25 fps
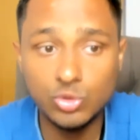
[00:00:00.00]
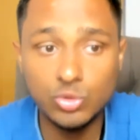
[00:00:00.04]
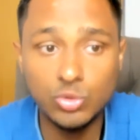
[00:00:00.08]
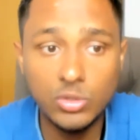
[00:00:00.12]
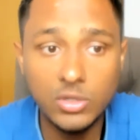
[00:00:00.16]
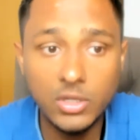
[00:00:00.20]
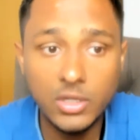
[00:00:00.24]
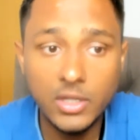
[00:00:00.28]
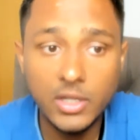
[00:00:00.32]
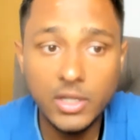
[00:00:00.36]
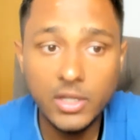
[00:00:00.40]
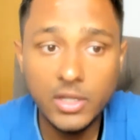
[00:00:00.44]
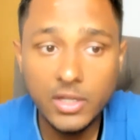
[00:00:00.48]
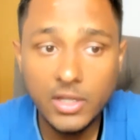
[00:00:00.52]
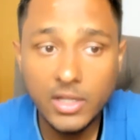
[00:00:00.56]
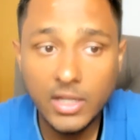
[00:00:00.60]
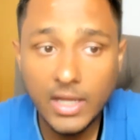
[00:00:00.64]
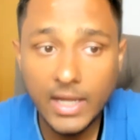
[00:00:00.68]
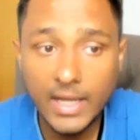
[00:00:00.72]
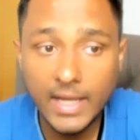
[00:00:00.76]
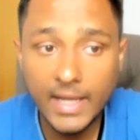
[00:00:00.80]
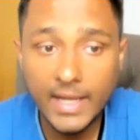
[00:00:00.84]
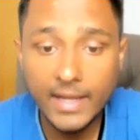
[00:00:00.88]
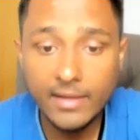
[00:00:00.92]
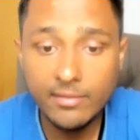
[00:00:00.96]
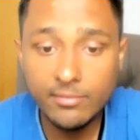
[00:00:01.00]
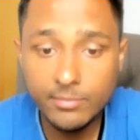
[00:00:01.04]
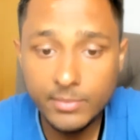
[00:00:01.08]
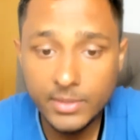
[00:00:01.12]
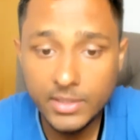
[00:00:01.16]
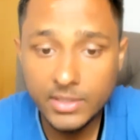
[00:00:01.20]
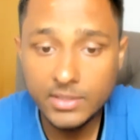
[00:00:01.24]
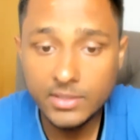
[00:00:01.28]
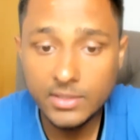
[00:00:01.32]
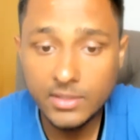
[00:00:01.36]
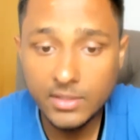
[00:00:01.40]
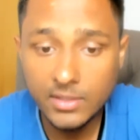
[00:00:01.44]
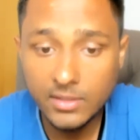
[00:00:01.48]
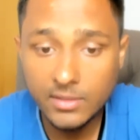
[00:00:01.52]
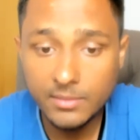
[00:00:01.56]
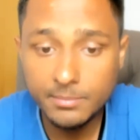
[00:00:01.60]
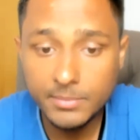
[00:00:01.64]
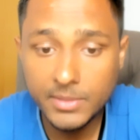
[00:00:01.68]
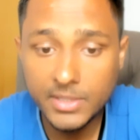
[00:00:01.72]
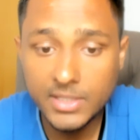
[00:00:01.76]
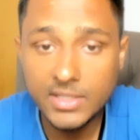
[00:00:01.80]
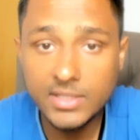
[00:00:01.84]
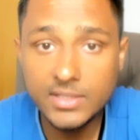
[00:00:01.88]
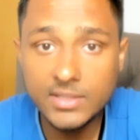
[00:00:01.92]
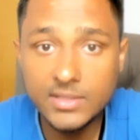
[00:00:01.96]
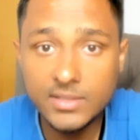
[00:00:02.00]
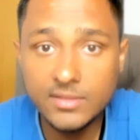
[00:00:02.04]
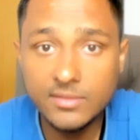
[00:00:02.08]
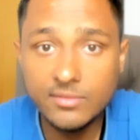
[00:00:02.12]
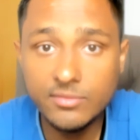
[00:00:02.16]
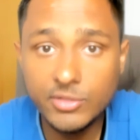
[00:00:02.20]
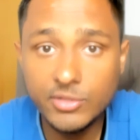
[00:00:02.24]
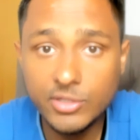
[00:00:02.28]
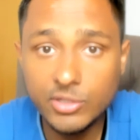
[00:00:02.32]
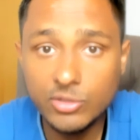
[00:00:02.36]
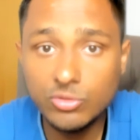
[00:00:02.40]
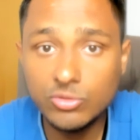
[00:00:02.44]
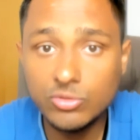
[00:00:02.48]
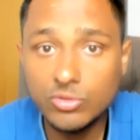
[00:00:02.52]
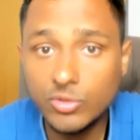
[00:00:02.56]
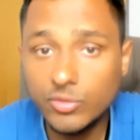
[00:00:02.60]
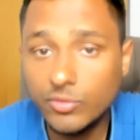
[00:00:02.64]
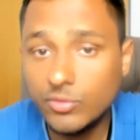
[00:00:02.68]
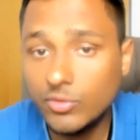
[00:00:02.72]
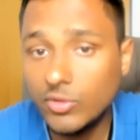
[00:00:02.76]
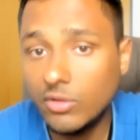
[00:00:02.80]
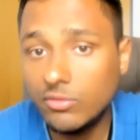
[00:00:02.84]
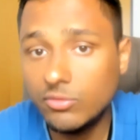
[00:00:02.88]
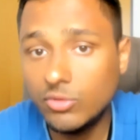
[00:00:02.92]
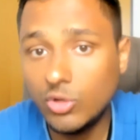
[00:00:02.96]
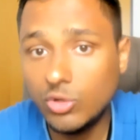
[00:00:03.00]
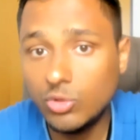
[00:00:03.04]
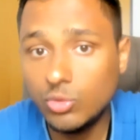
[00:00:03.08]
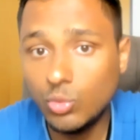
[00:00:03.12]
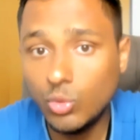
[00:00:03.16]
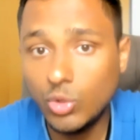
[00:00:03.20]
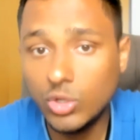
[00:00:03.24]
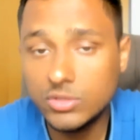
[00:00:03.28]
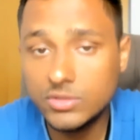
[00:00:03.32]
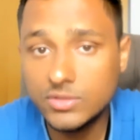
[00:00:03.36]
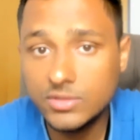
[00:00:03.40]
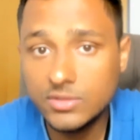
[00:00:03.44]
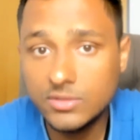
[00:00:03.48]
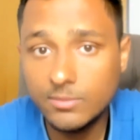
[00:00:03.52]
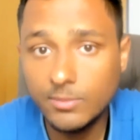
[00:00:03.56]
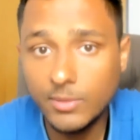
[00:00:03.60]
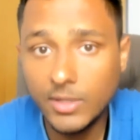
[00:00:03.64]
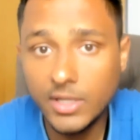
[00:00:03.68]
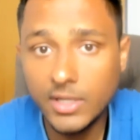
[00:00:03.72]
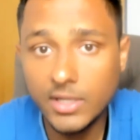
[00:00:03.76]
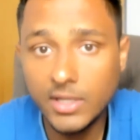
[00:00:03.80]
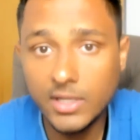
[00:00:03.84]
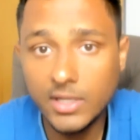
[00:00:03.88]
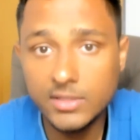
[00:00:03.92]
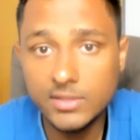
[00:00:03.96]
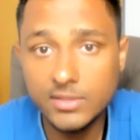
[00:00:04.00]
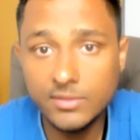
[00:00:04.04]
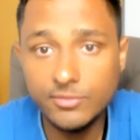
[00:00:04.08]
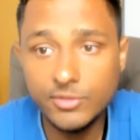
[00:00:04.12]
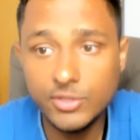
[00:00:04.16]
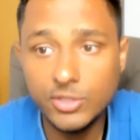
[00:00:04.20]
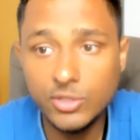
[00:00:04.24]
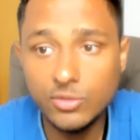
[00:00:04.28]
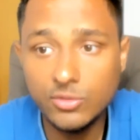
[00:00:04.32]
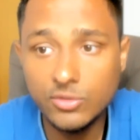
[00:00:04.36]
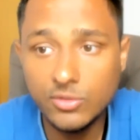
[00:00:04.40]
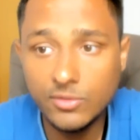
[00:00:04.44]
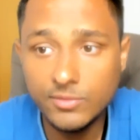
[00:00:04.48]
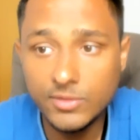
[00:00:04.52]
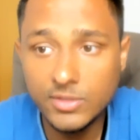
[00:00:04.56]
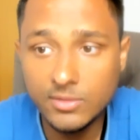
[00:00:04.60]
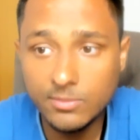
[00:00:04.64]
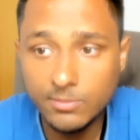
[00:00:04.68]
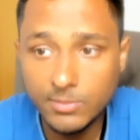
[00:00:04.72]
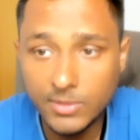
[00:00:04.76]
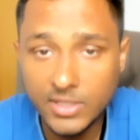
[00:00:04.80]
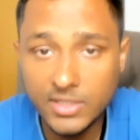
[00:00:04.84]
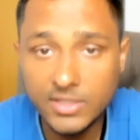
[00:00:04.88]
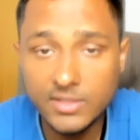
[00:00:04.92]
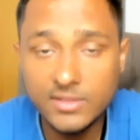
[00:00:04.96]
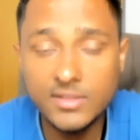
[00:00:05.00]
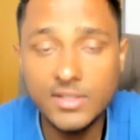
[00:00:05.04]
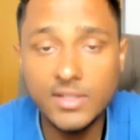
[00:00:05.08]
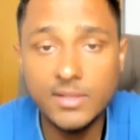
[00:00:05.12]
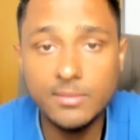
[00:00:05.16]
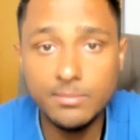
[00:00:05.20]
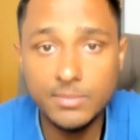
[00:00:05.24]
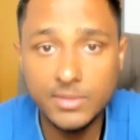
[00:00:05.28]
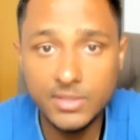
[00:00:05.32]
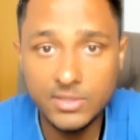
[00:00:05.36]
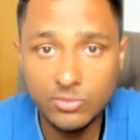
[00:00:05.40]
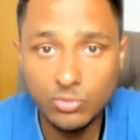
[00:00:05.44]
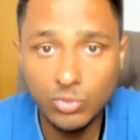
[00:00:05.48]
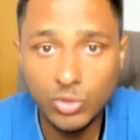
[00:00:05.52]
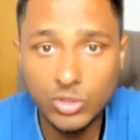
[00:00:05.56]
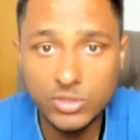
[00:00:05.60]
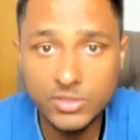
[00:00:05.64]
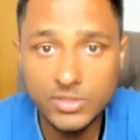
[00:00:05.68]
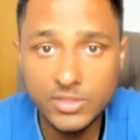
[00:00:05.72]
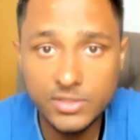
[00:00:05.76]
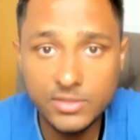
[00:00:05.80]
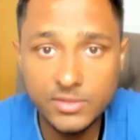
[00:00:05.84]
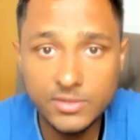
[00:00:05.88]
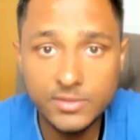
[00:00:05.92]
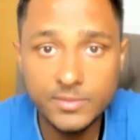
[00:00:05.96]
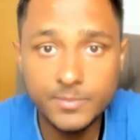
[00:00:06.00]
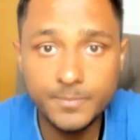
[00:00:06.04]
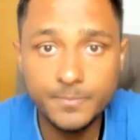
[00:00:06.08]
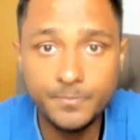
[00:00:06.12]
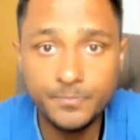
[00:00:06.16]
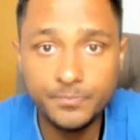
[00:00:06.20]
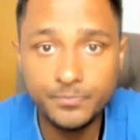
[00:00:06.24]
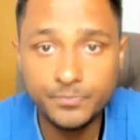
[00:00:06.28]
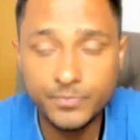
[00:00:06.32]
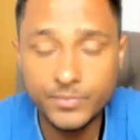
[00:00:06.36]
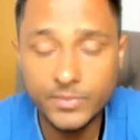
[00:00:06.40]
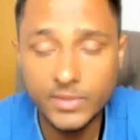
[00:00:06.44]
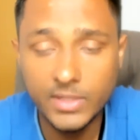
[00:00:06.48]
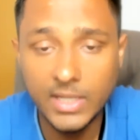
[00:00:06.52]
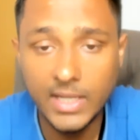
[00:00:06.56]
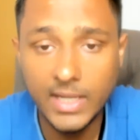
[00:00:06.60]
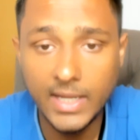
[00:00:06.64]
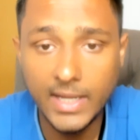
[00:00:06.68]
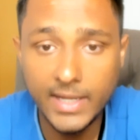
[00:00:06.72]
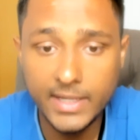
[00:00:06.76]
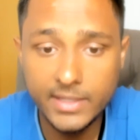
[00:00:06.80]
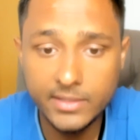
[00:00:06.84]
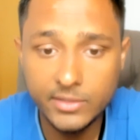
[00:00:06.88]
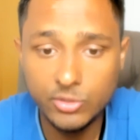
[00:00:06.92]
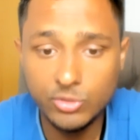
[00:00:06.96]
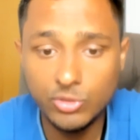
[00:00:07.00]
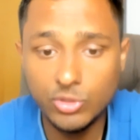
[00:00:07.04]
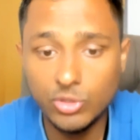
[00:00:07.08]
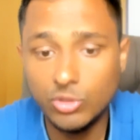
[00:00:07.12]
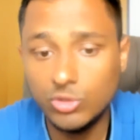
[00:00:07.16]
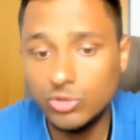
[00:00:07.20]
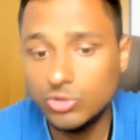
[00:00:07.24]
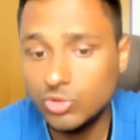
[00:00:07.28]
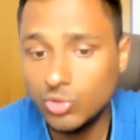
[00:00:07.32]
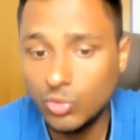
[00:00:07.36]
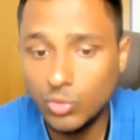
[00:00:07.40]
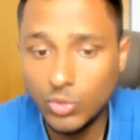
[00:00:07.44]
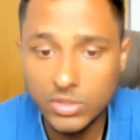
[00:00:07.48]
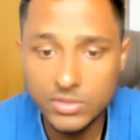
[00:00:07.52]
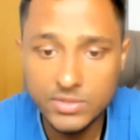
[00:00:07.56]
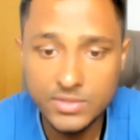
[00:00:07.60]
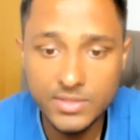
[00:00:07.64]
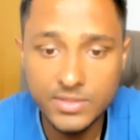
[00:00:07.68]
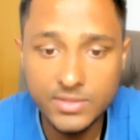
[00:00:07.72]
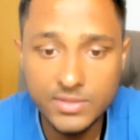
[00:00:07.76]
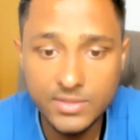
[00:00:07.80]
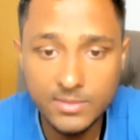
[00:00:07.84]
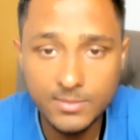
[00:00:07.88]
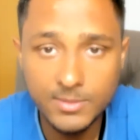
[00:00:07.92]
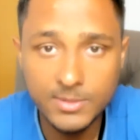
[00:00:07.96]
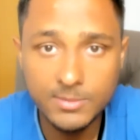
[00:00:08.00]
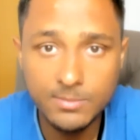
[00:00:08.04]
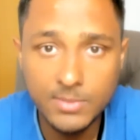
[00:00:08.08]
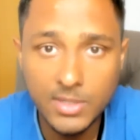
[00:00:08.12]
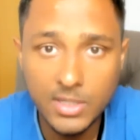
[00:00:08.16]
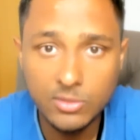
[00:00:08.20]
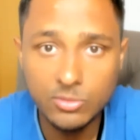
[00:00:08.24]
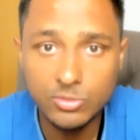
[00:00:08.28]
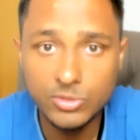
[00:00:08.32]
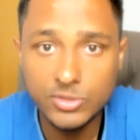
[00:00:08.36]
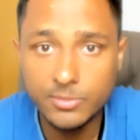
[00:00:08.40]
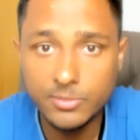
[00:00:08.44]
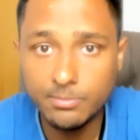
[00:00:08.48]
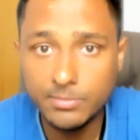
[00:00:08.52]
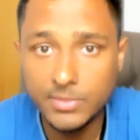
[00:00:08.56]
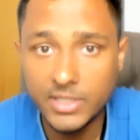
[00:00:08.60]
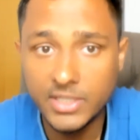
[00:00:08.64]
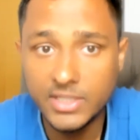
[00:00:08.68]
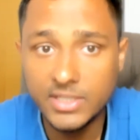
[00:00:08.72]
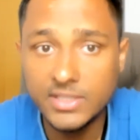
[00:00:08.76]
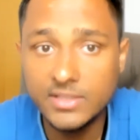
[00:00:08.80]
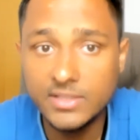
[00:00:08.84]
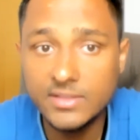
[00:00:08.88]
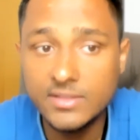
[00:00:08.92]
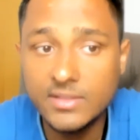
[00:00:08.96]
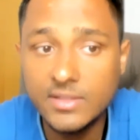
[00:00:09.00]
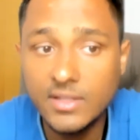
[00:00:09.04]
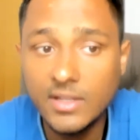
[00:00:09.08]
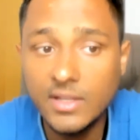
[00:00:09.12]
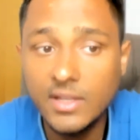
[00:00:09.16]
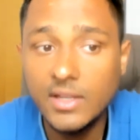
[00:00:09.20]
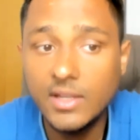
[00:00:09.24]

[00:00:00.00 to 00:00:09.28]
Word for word: So I have been uh, making these videos. So if you have not watched my other videos of this playlist, then please watch it. And you can also watch the Srimad Bhagavatam playlist.